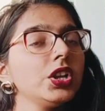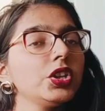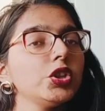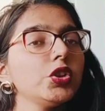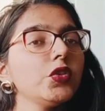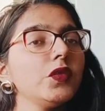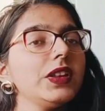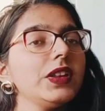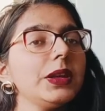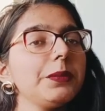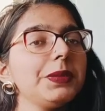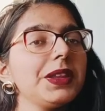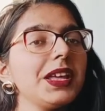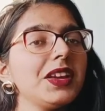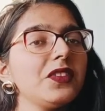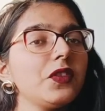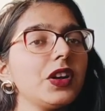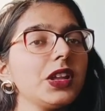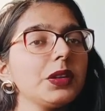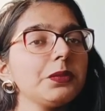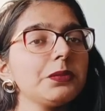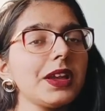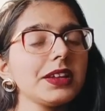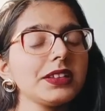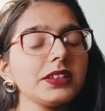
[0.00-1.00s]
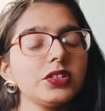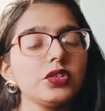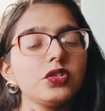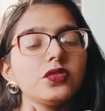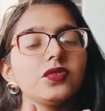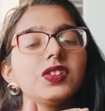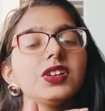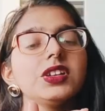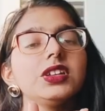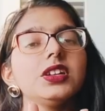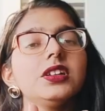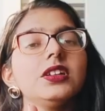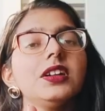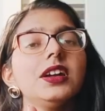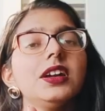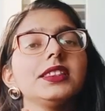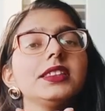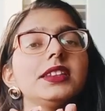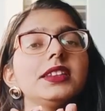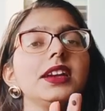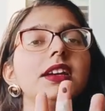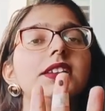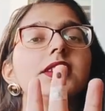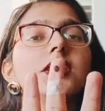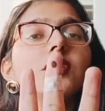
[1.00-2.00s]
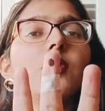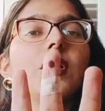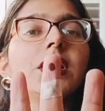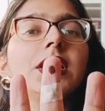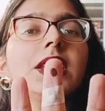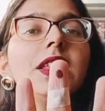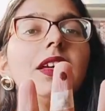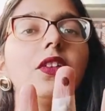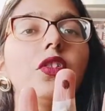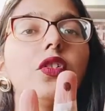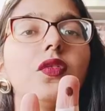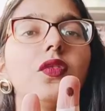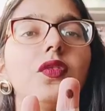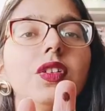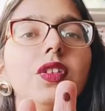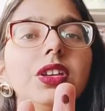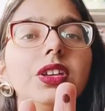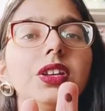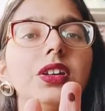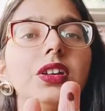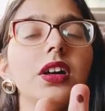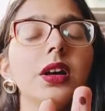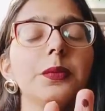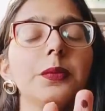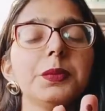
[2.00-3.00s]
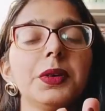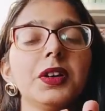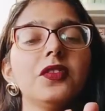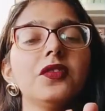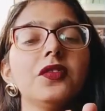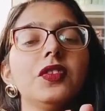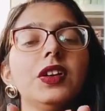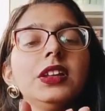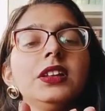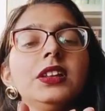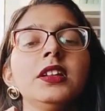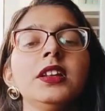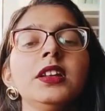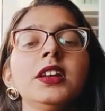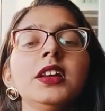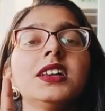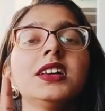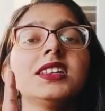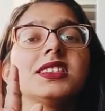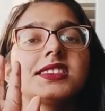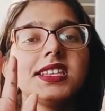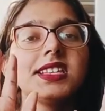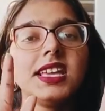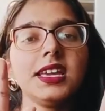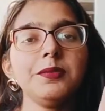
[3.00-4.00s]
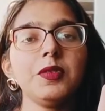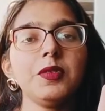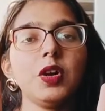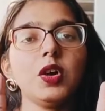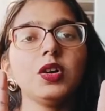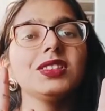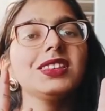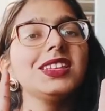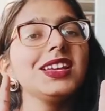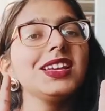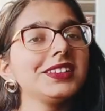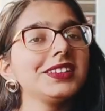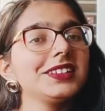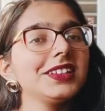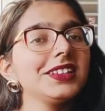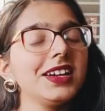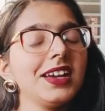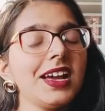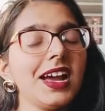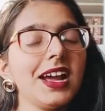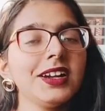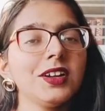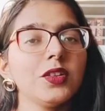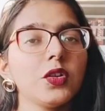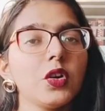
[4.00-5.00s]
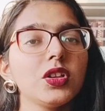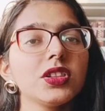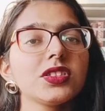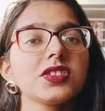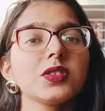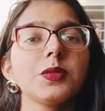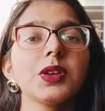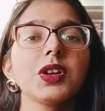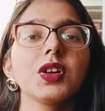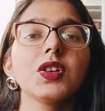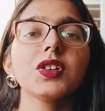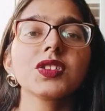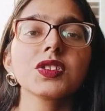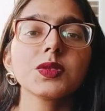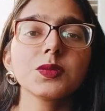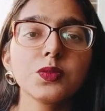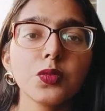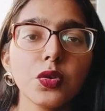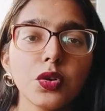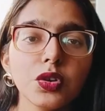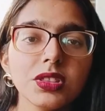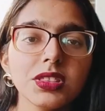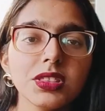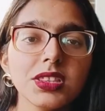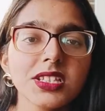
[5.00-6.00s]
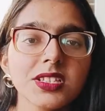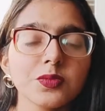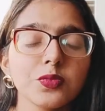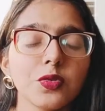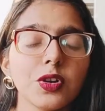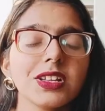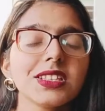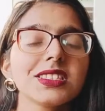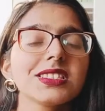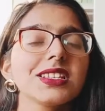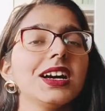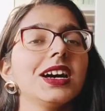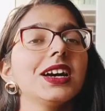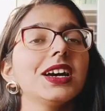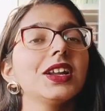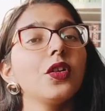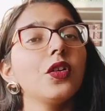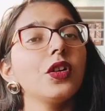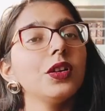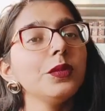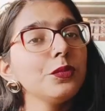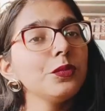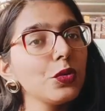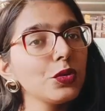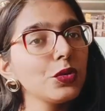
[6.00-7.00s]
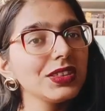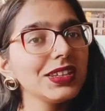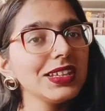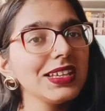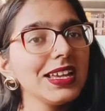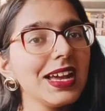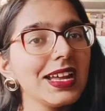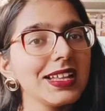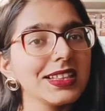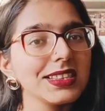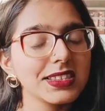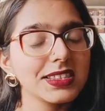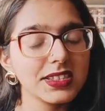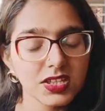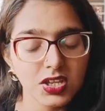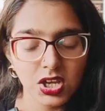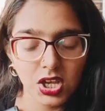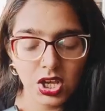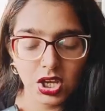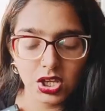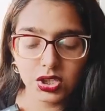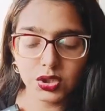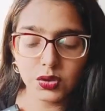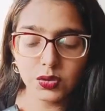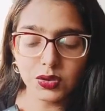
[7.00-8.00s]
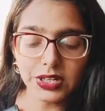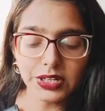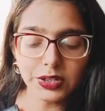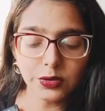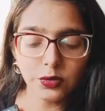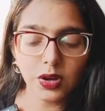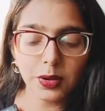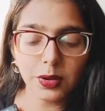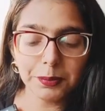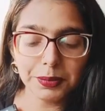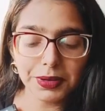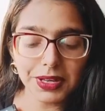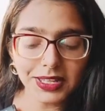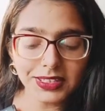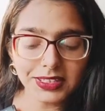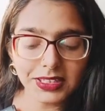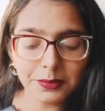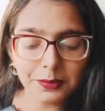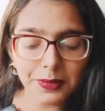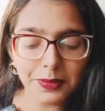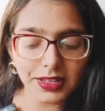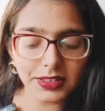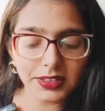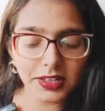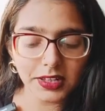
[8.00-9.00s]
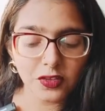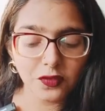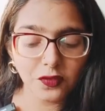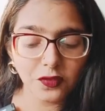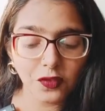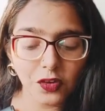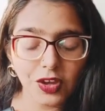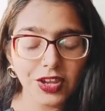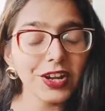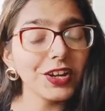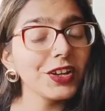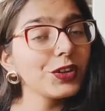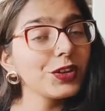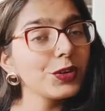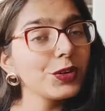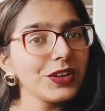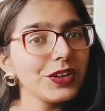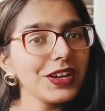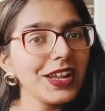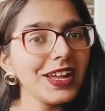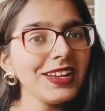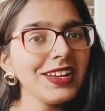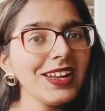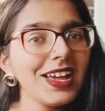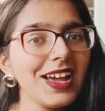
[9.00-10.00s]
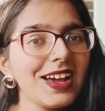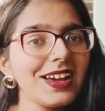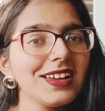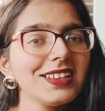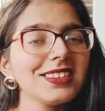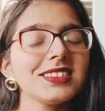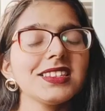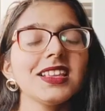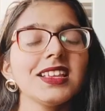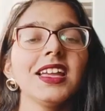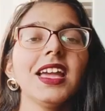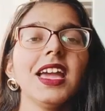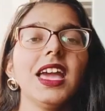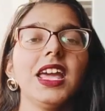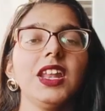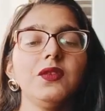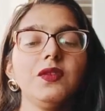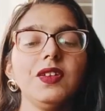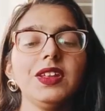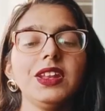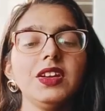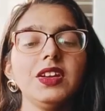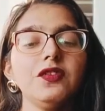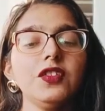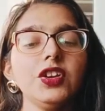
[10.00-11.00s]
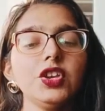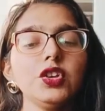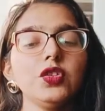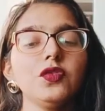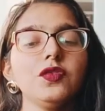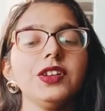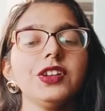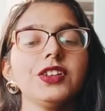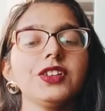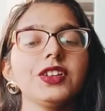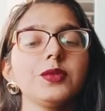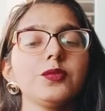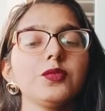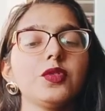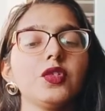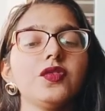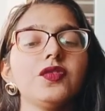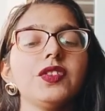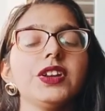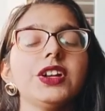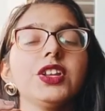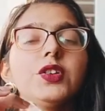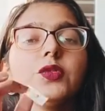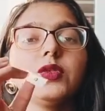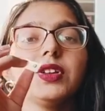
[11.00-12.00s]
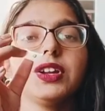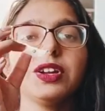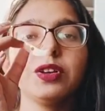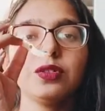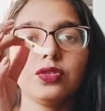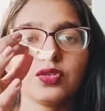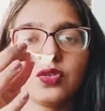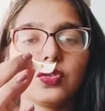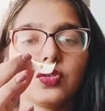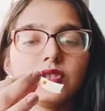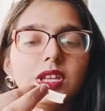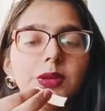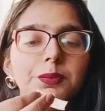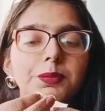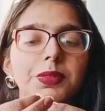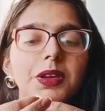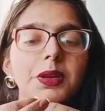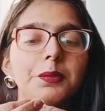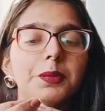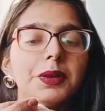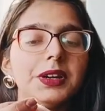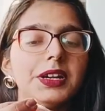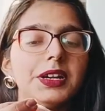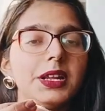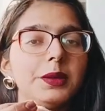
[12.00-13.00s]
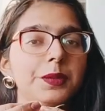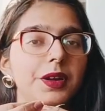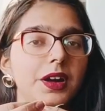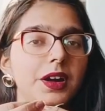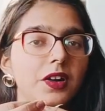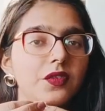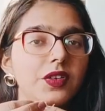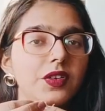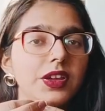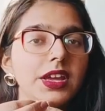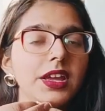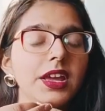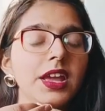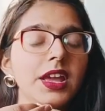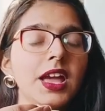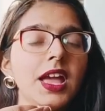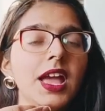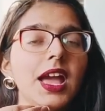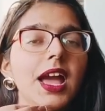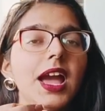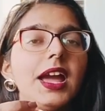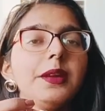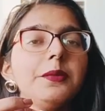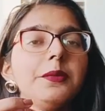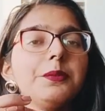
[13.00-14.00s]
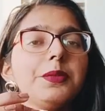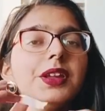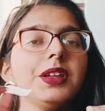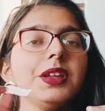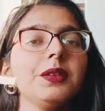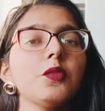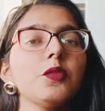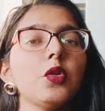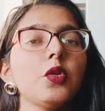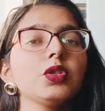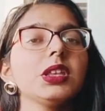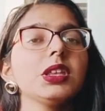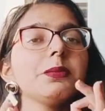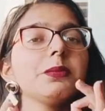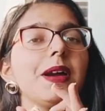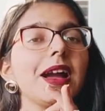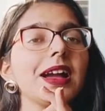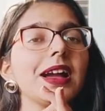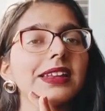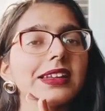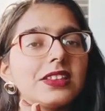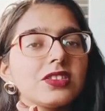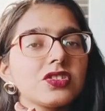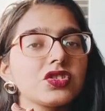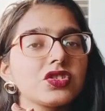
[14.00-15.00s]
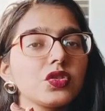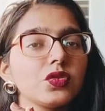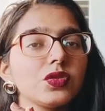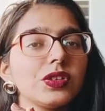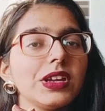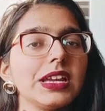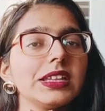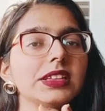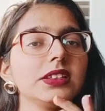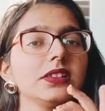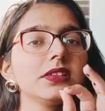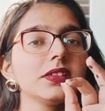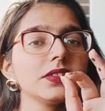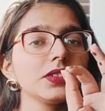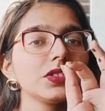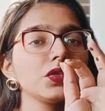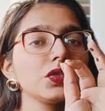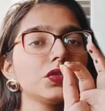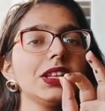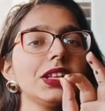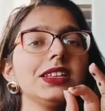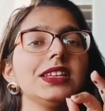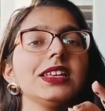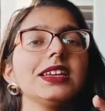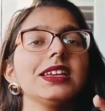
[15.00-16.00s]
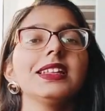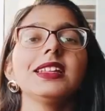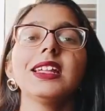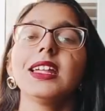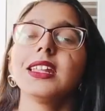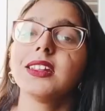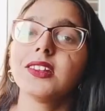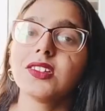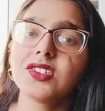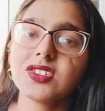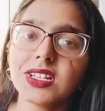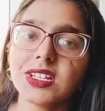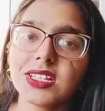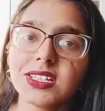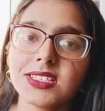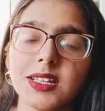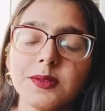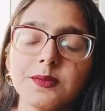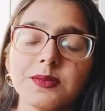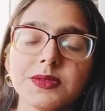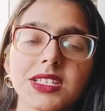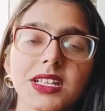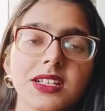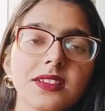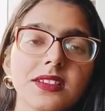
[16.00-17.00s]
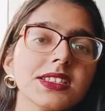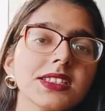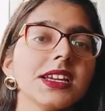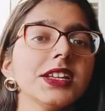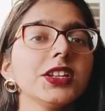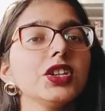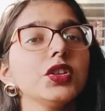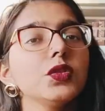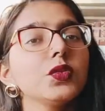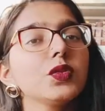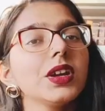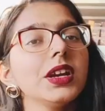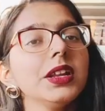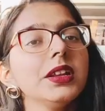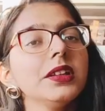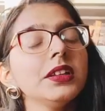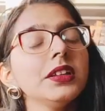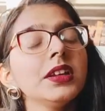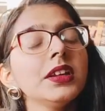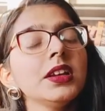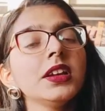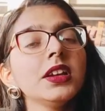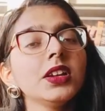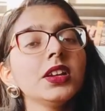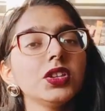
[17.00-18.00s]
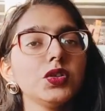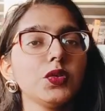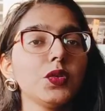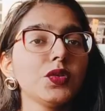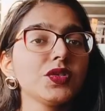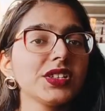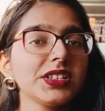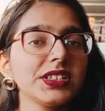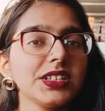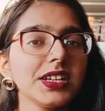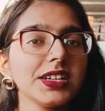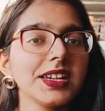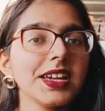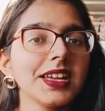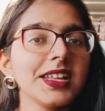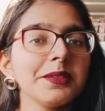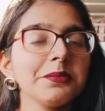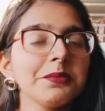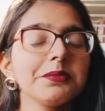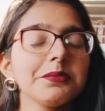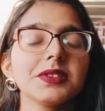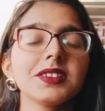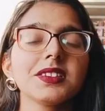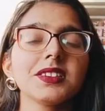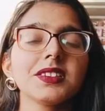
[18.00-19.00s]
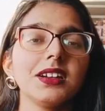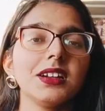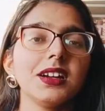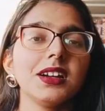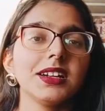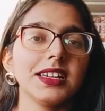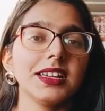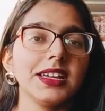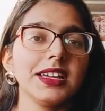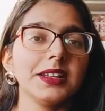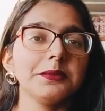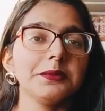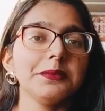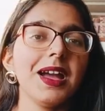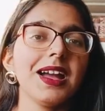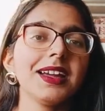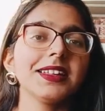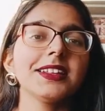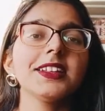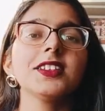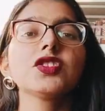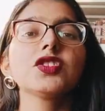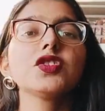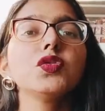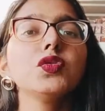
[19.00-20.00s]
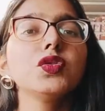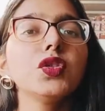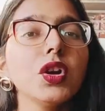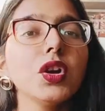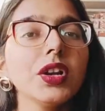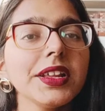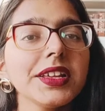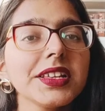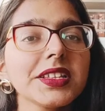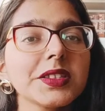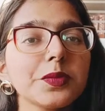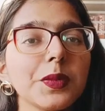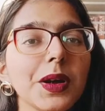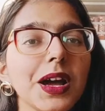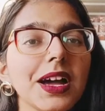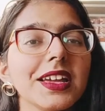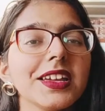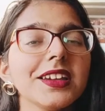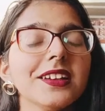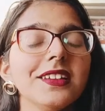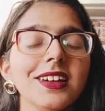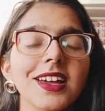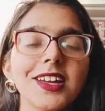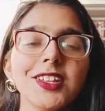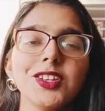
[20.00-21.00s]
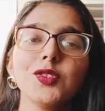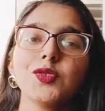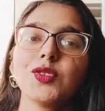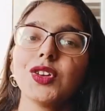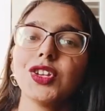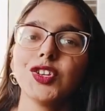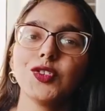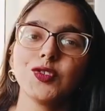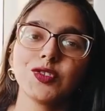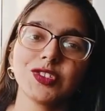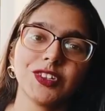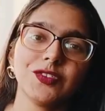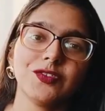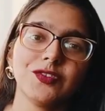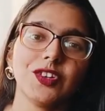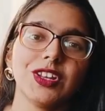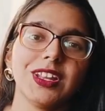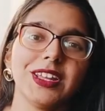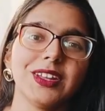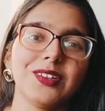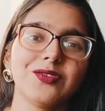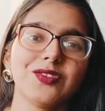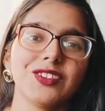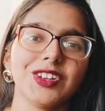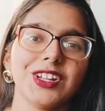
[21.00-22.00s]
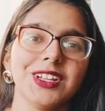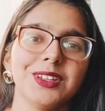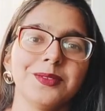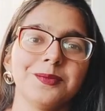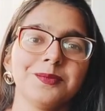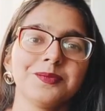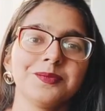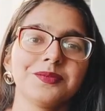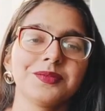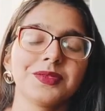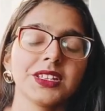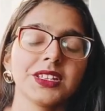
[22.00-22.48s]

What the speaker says: You will apply one magnet over here and the other one over here above one. Same on the other hand also, because both these points are on both the hands. You need to apply the magnets for 8 to 10 hours, and whenever you will remove it, you need to throw the paper tape away and bring both the magnets together so that they can energize themselves and you can use it again. Magnets do not expire and you can use it for lifetime.